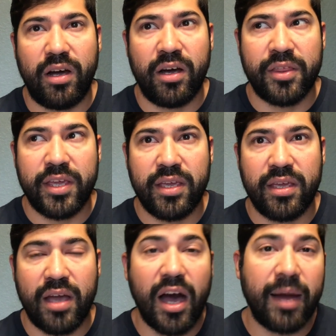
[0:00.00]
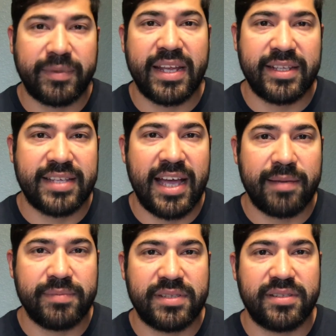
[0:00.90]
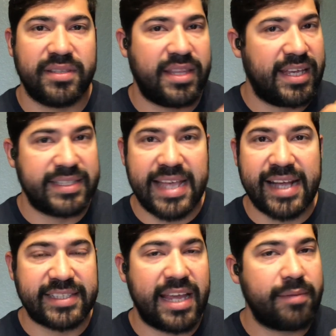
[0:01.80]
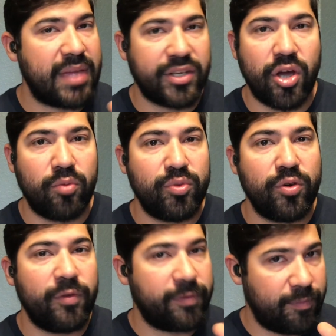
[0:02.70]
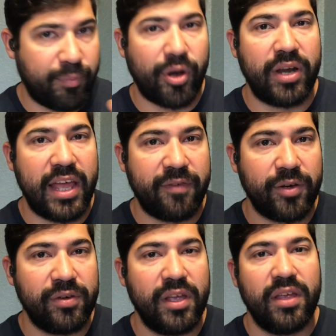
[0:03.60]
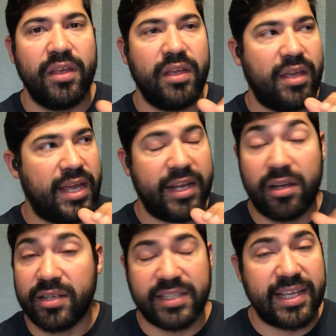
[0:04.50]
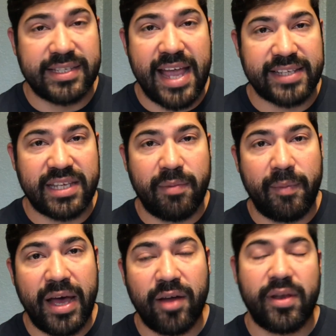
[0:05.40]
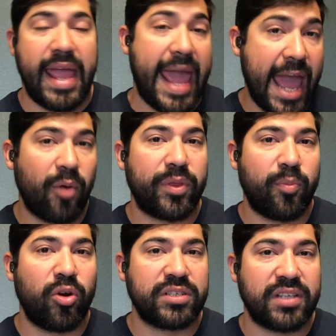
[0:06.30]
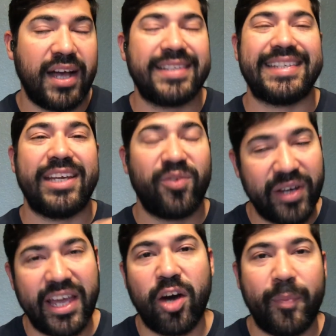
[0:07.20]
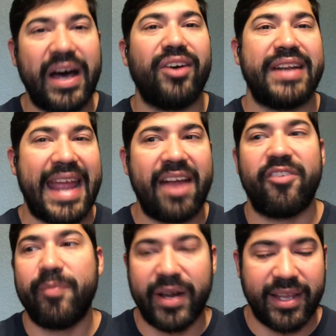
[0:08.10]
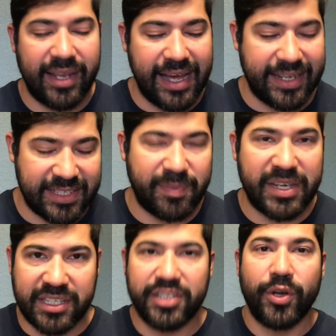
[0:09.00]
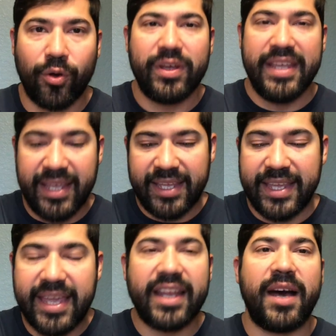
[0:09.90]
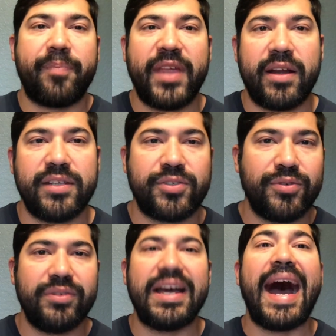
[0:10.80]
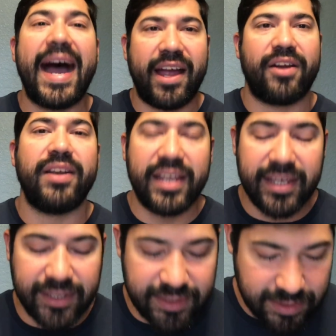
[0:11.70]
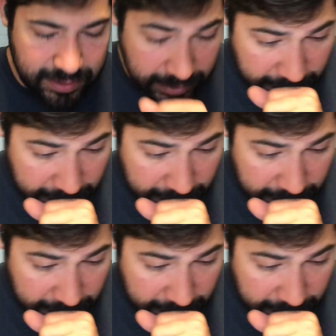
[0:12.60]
update times the exact same, they don't move per level, and it costs the exact same amount, and with more slots, it will help out everybody a lot, especially, get up there into the higher leagues.